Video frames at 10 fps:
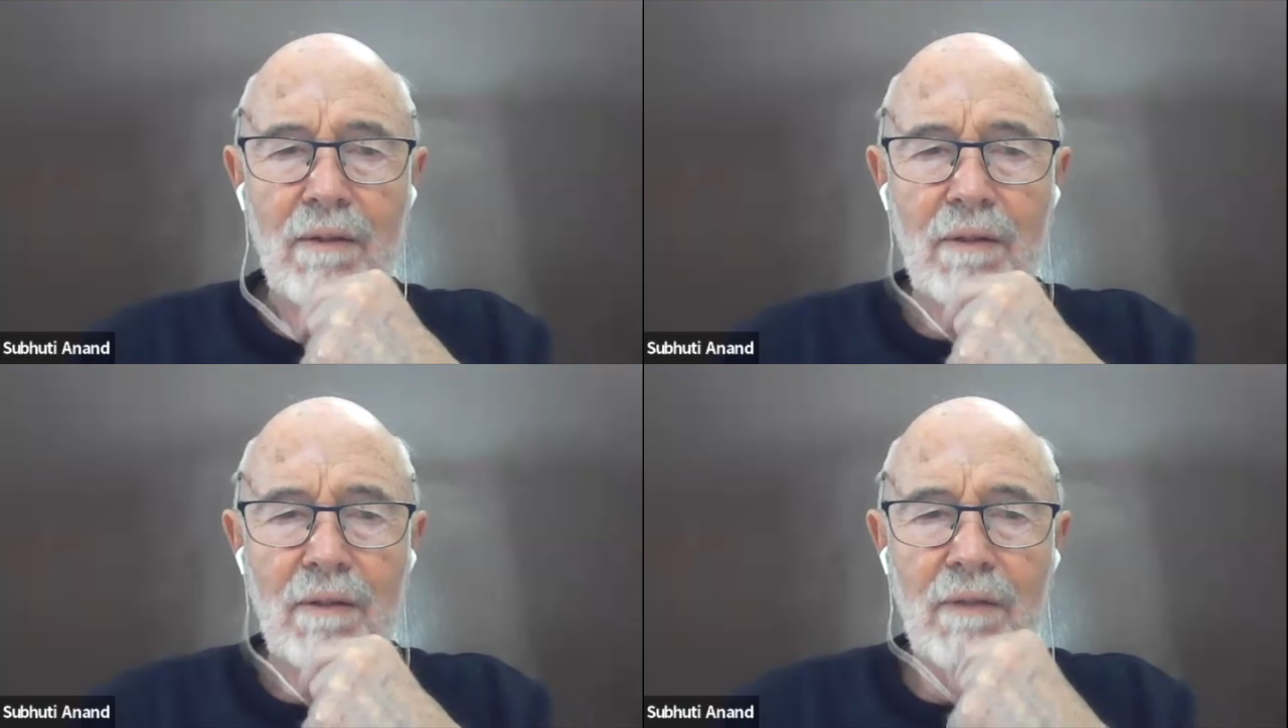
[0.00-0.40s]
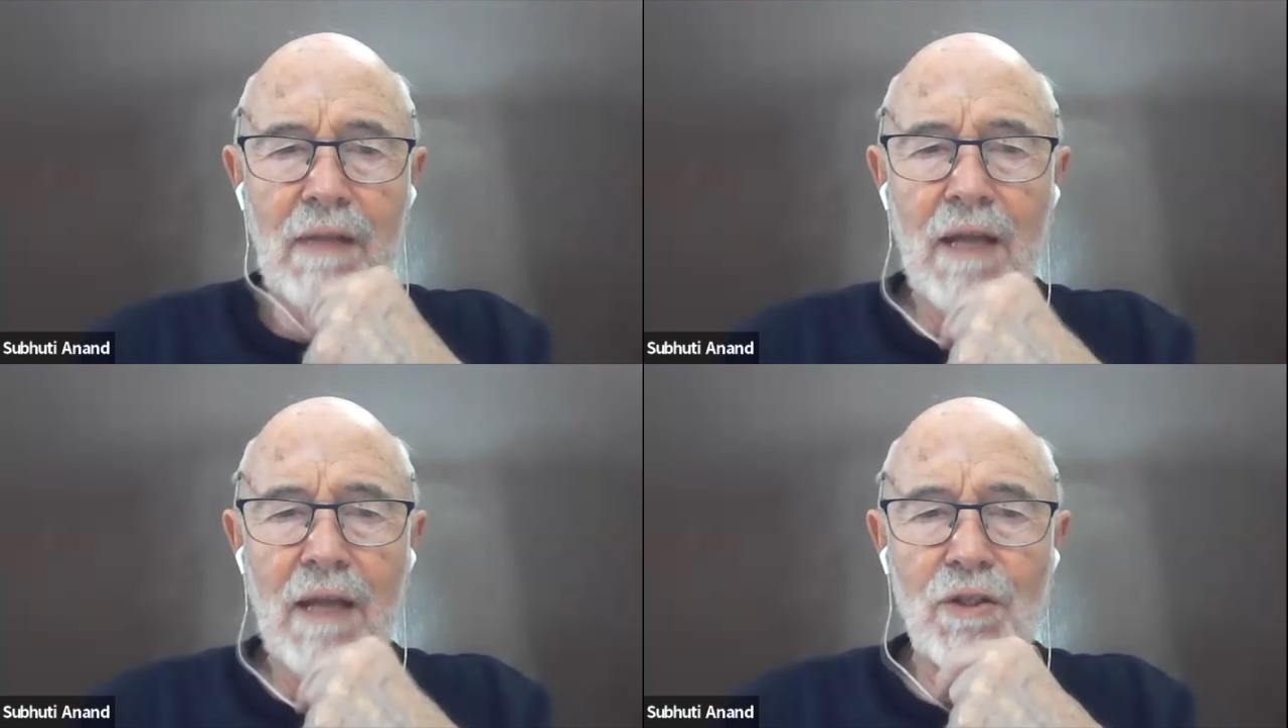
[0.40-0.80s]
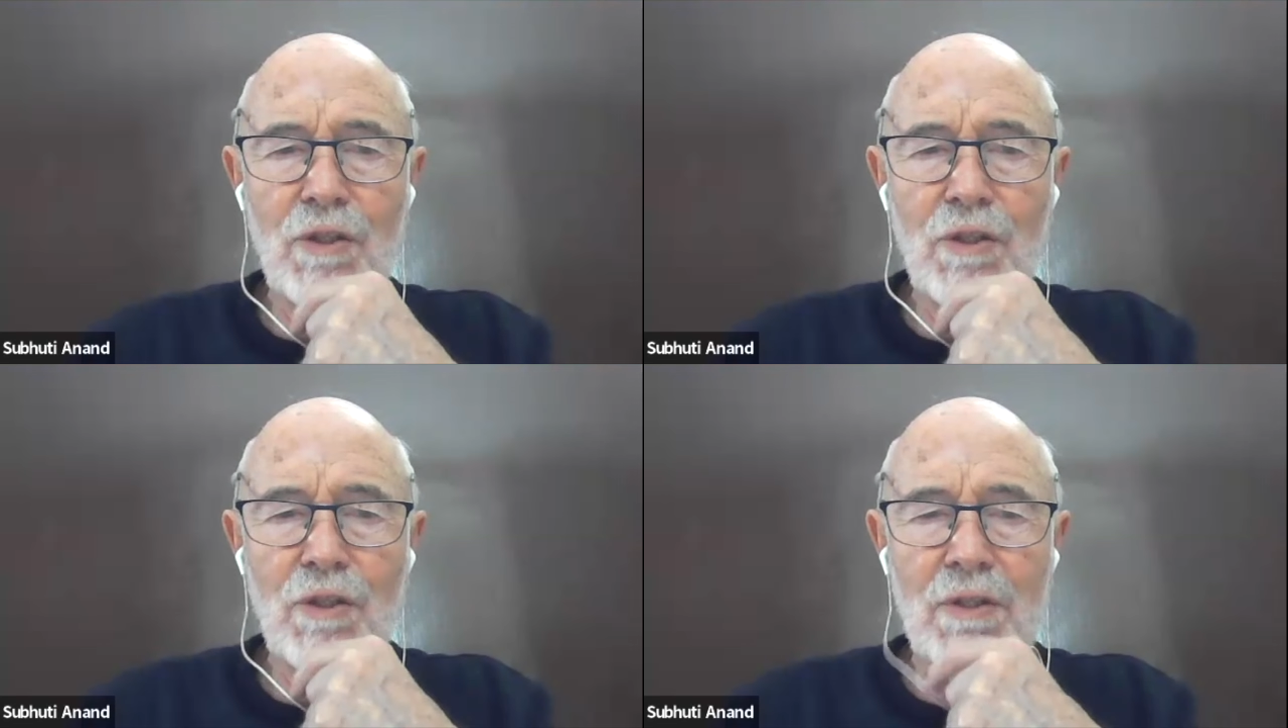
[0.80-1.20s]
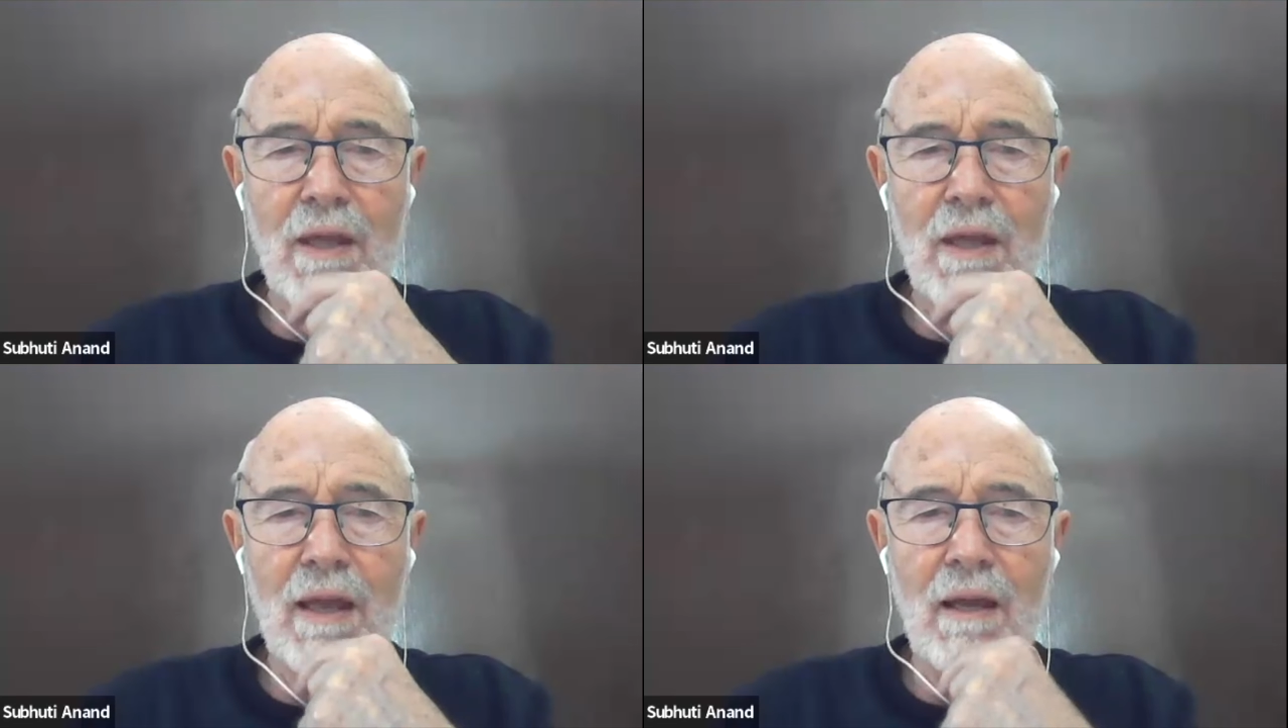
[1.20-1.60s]
that the energy was
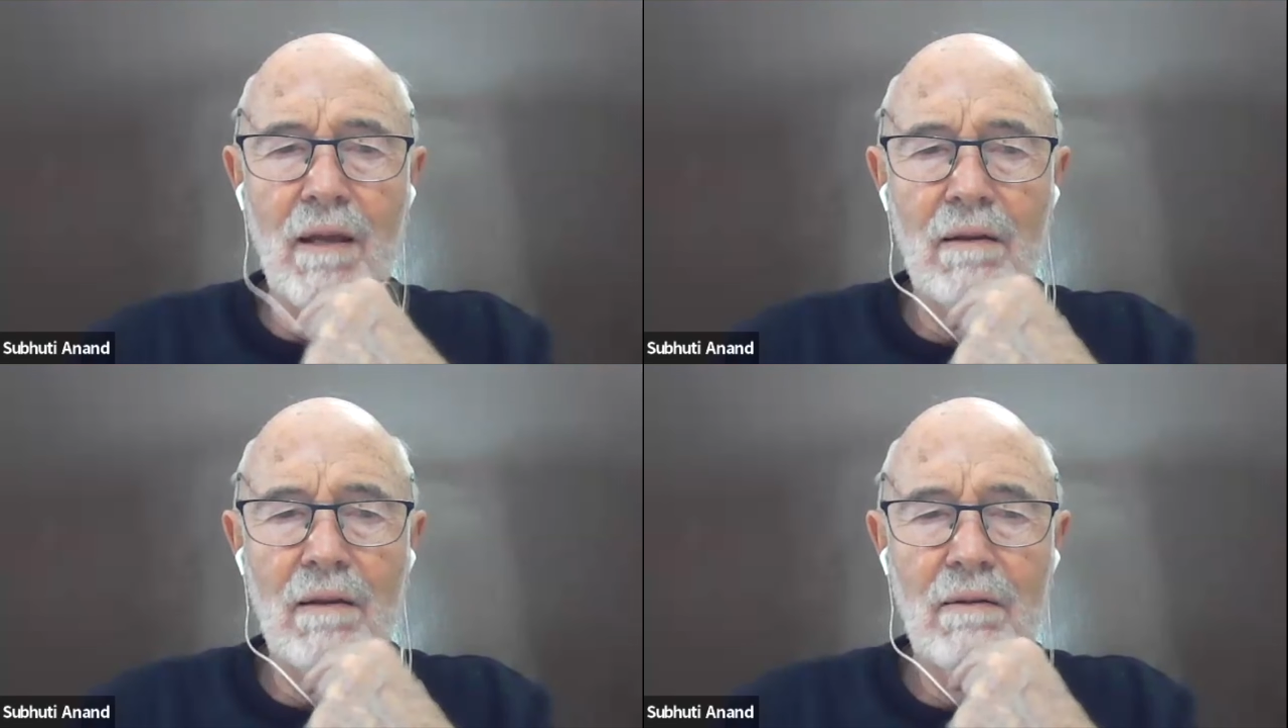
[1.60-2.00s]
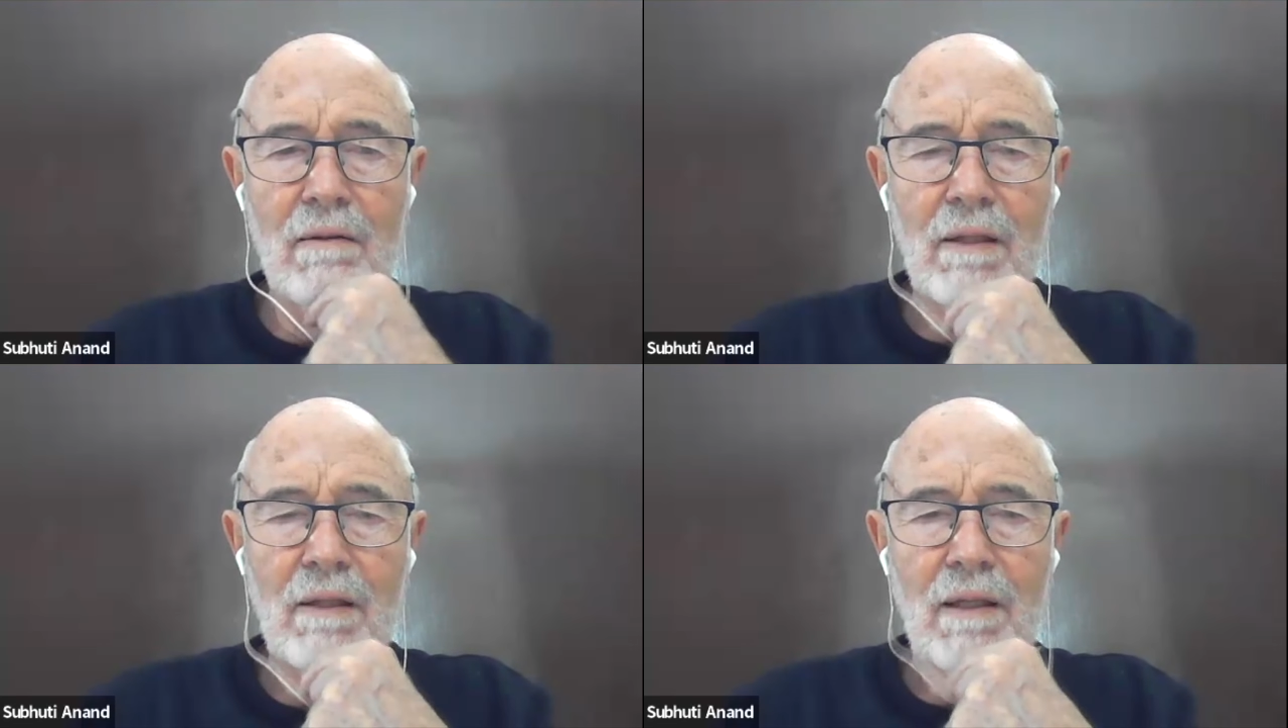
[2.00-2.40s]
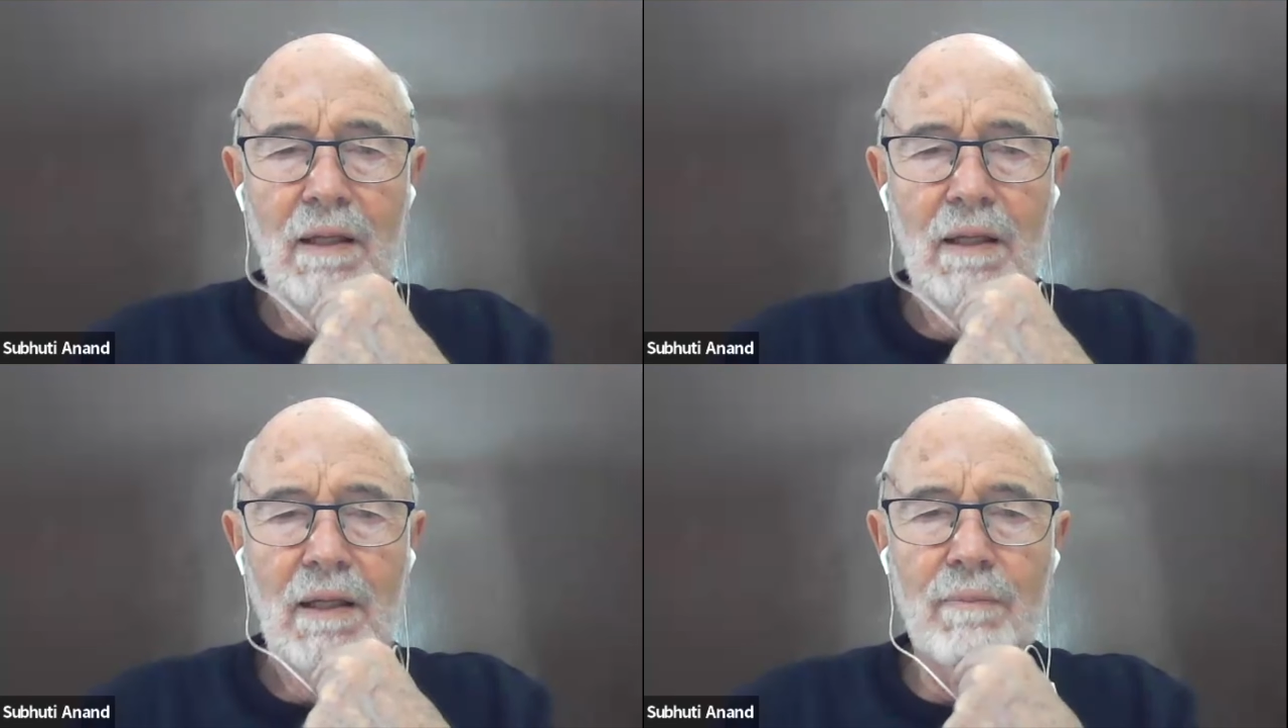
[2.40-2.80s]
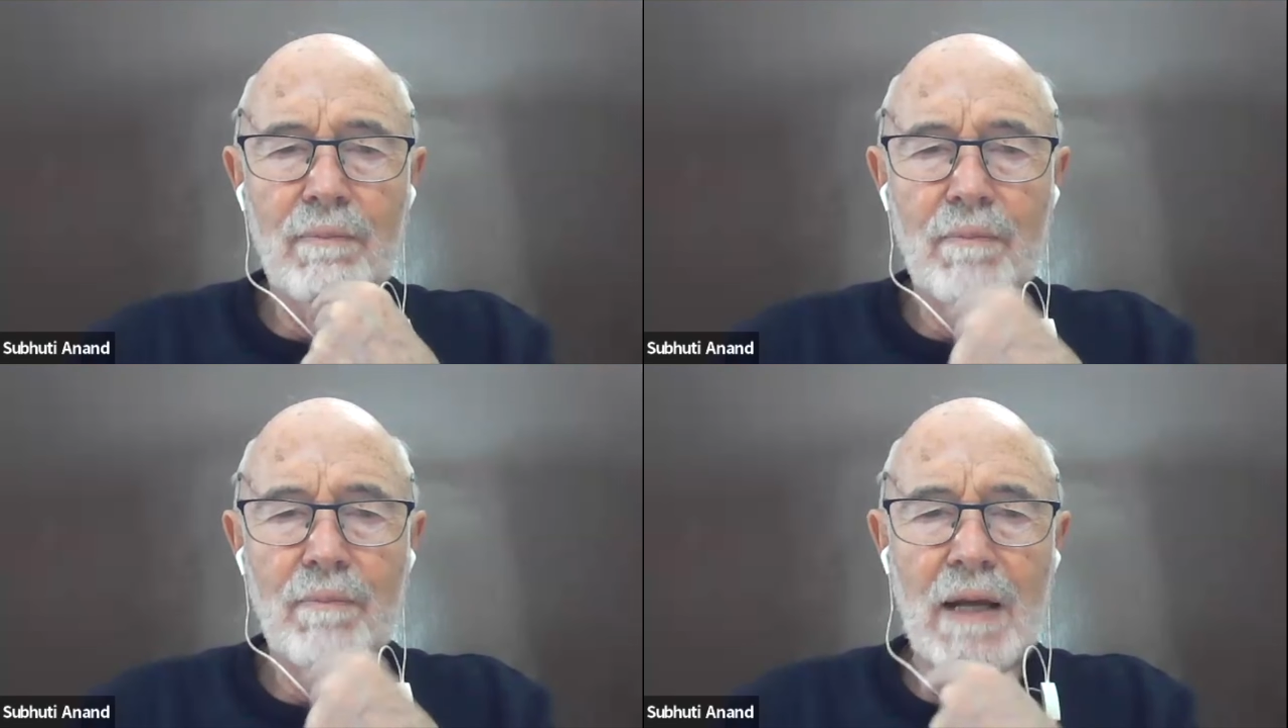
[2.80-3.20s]
there,
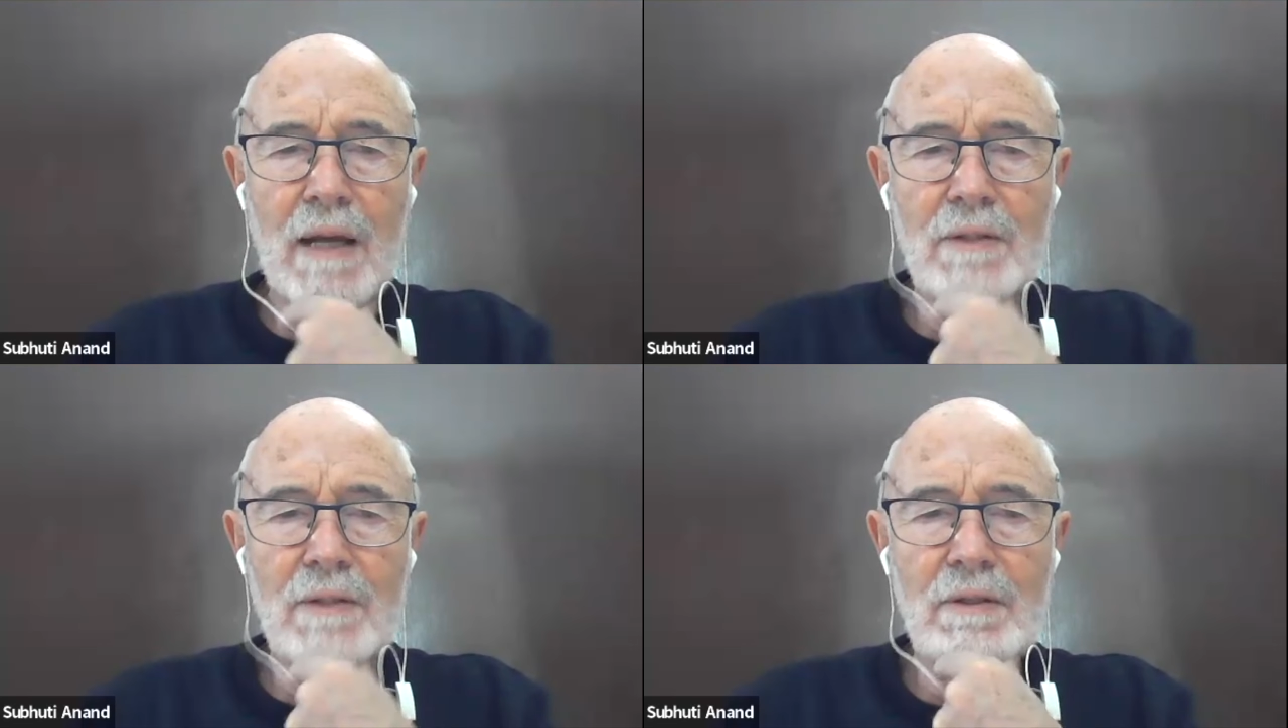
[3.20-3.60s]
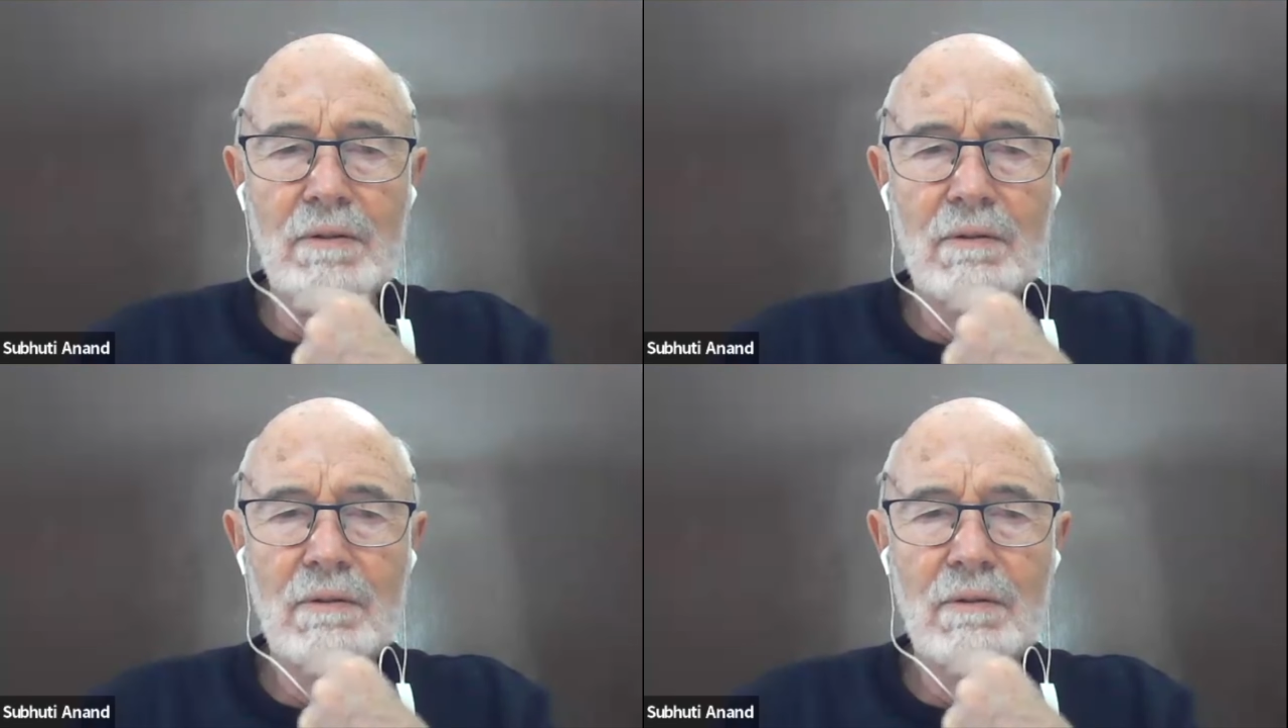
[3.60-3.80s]
but